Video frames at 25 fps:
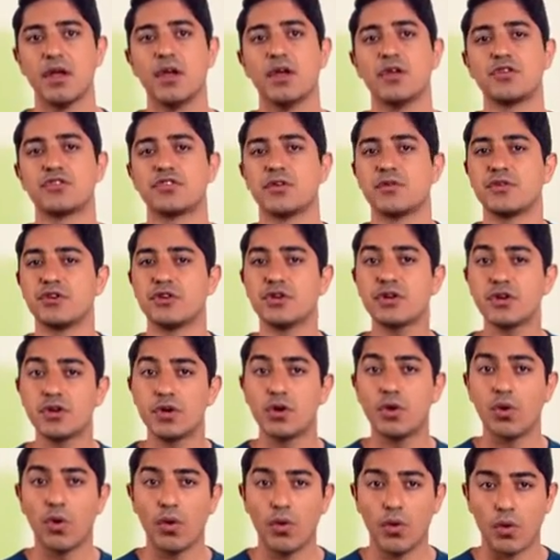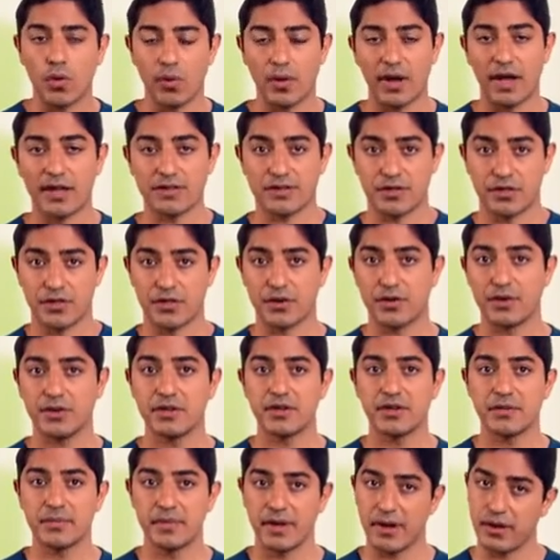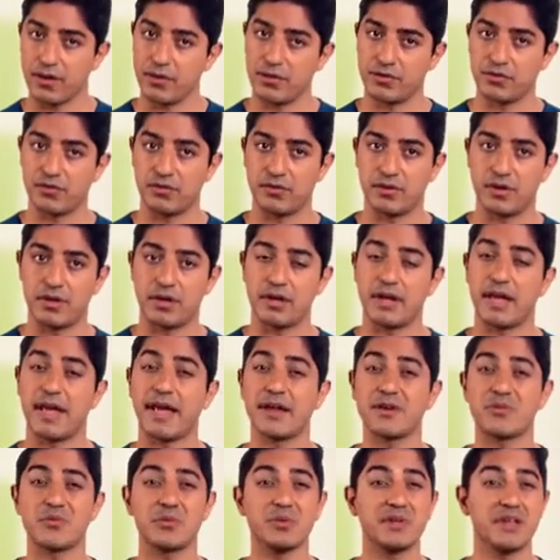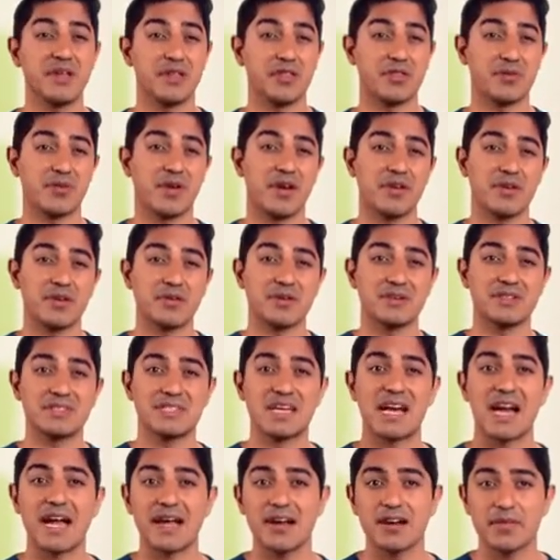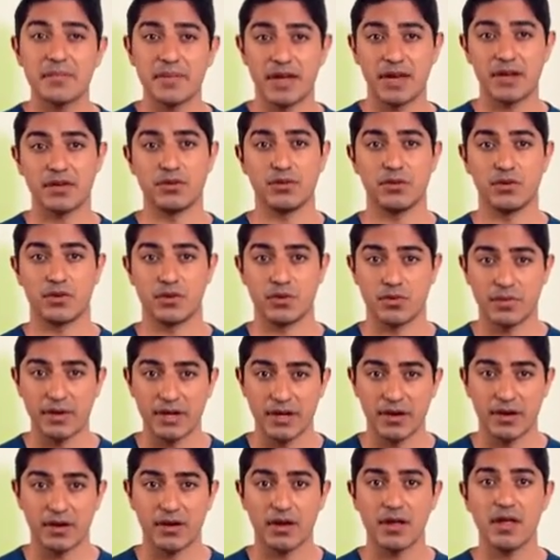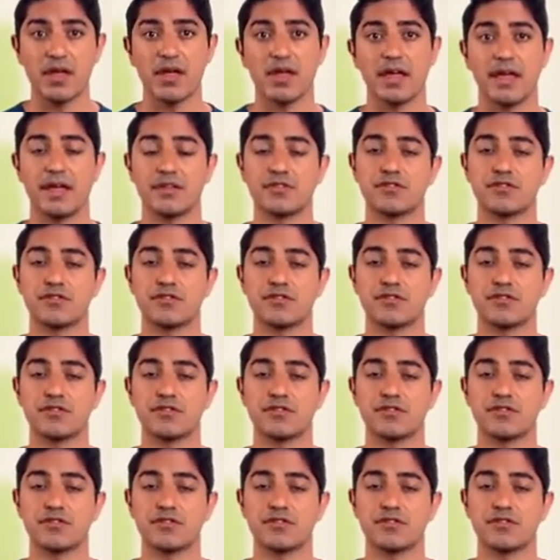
So your goal as a third-year medical student, and really throughout your entire medical career, is